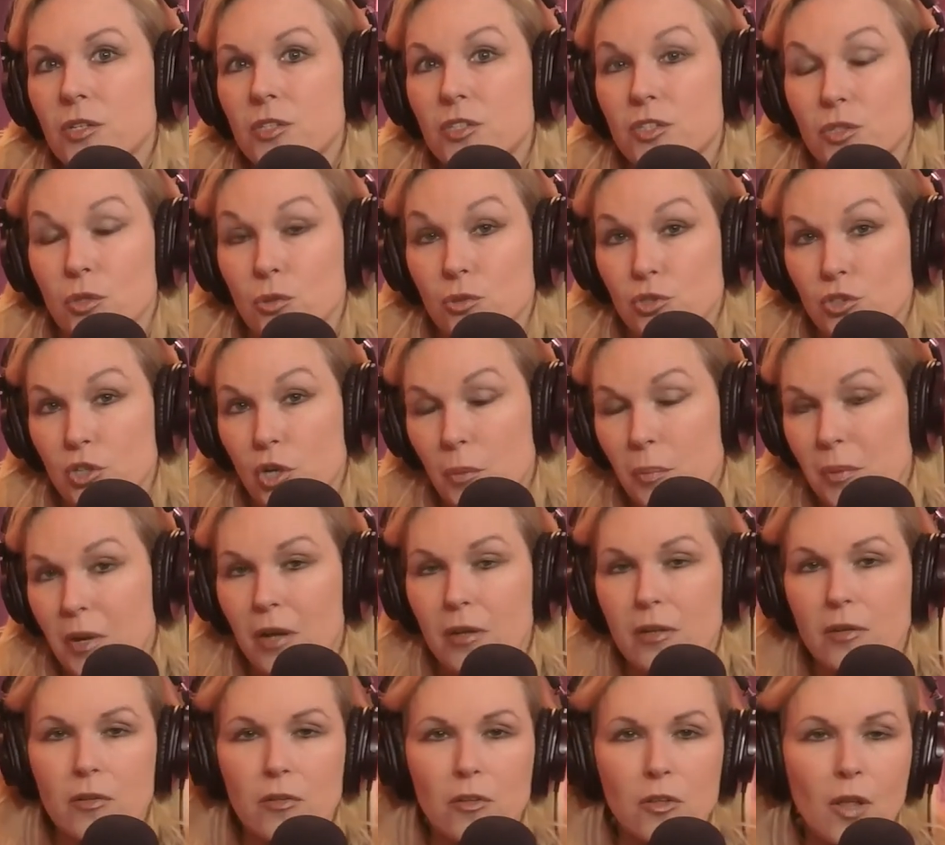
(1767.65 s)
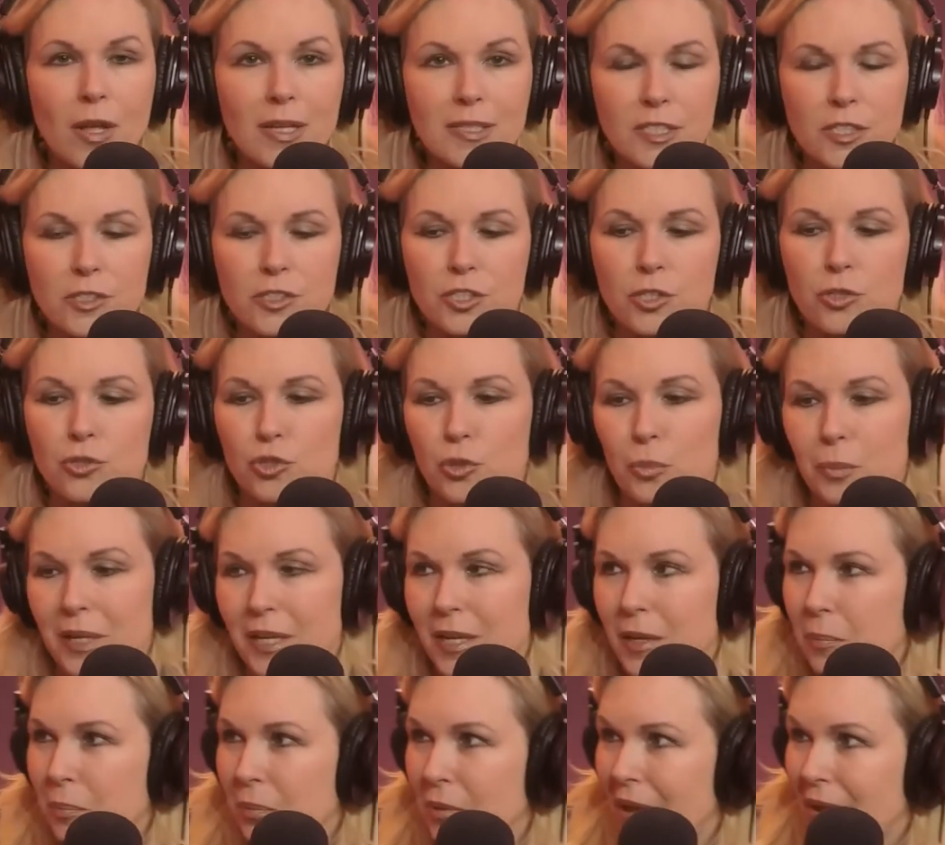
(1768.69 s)
Soultopia, on lots of social
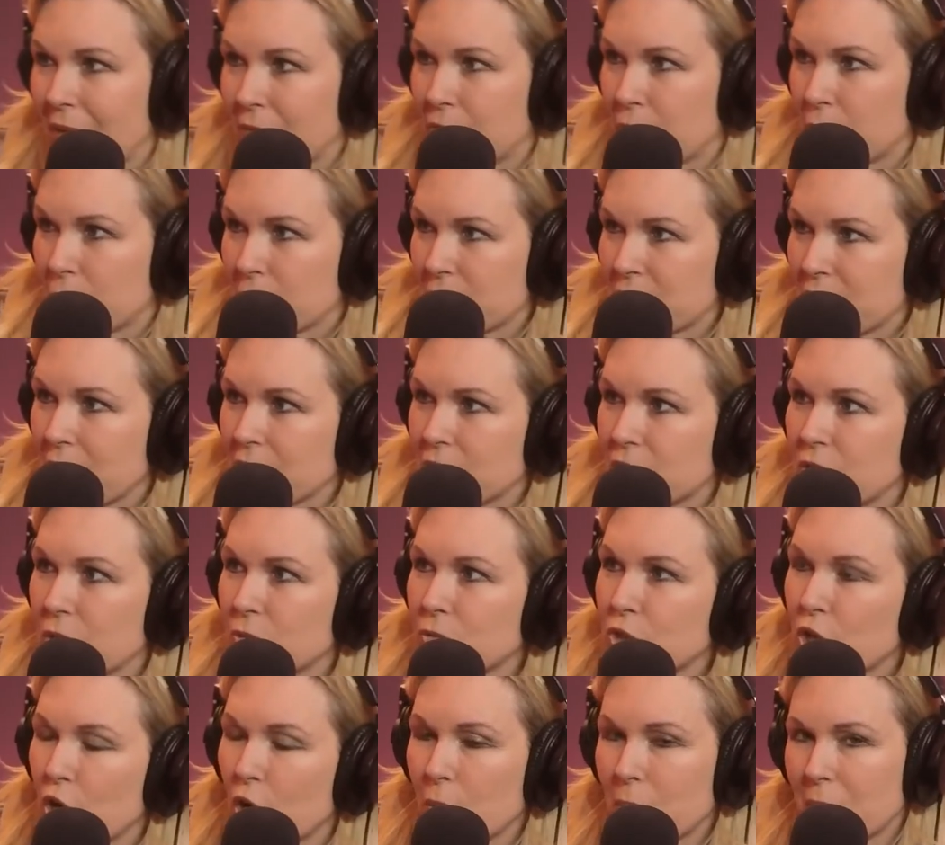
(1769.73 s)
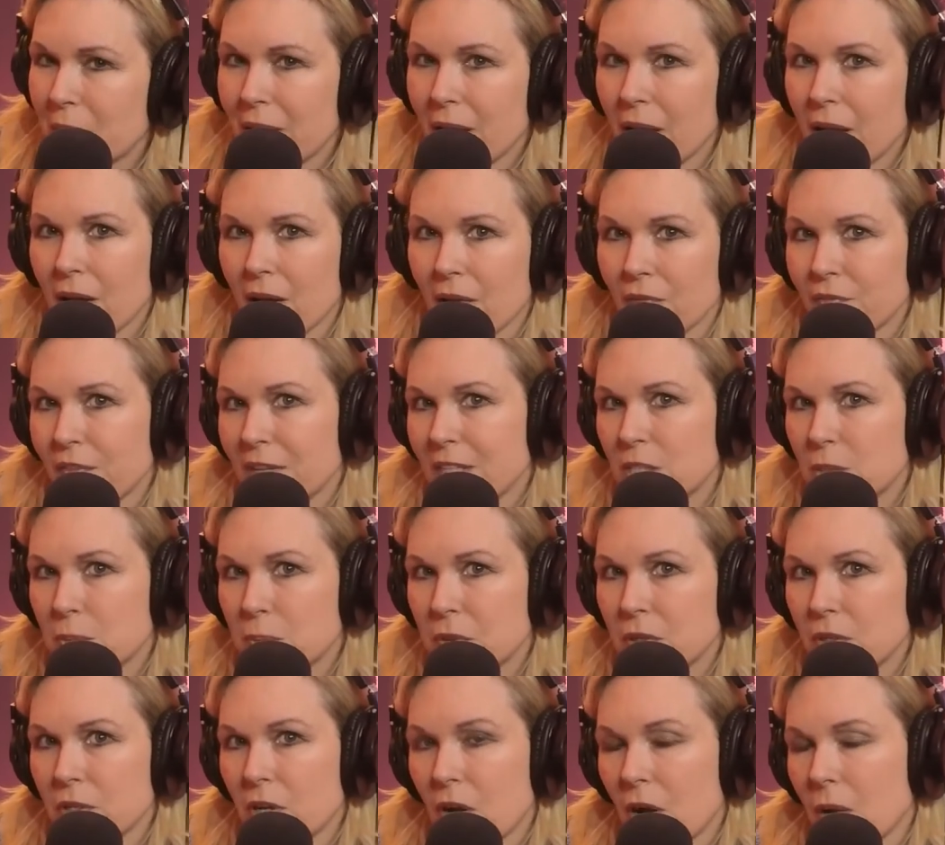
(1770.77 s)
media platforms, on Soultopia, on
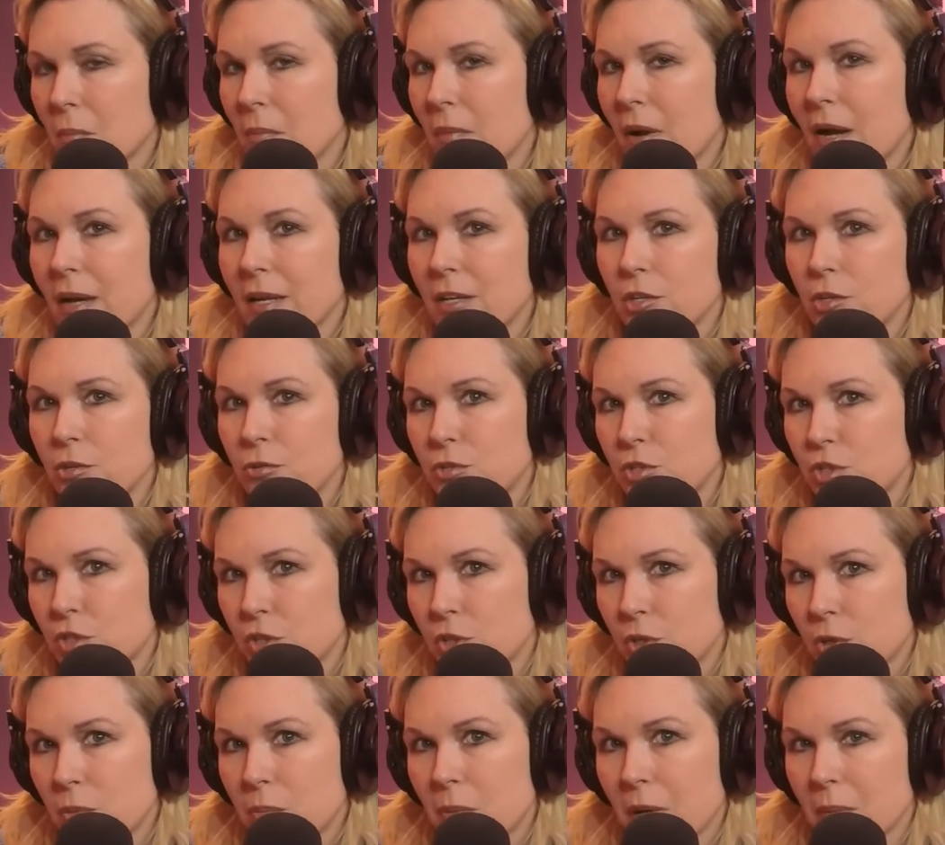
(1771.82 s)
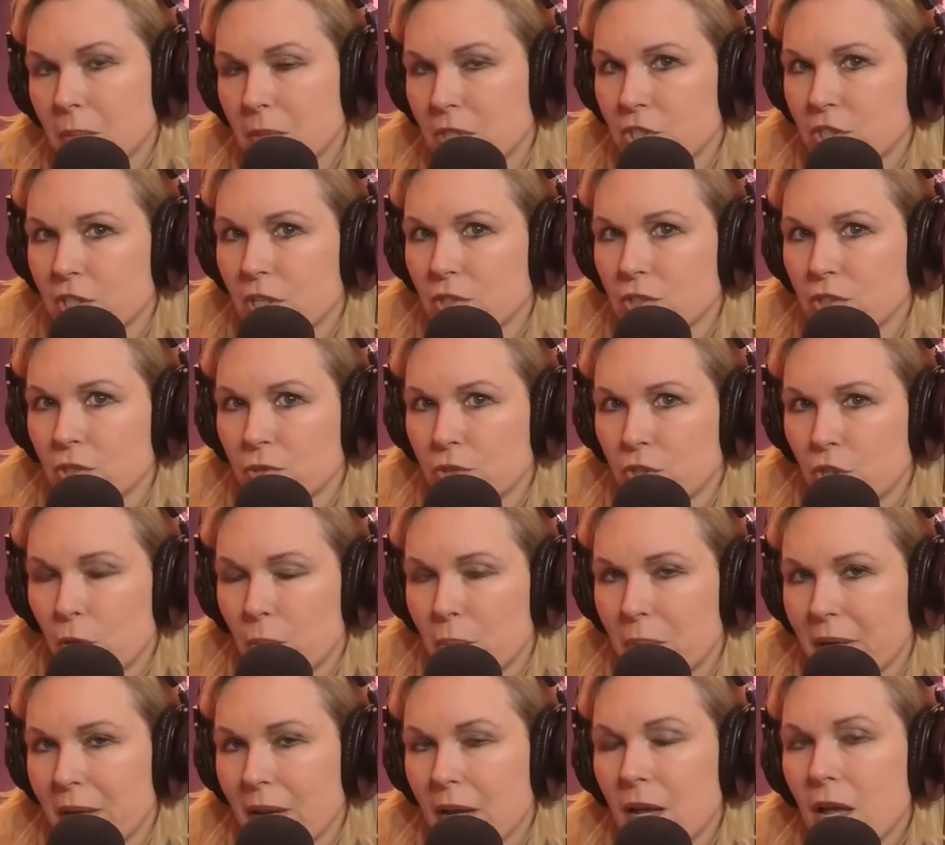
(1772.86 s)
Facebook, on my YouTube, Michelle
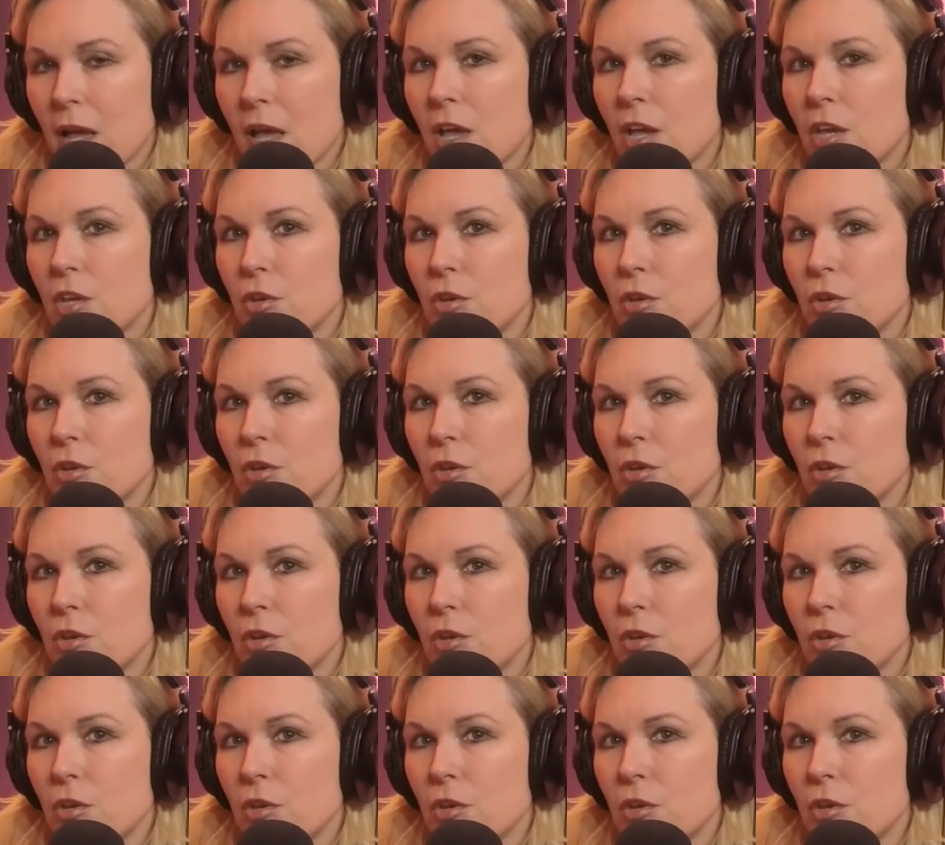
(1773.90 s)
Soultopia.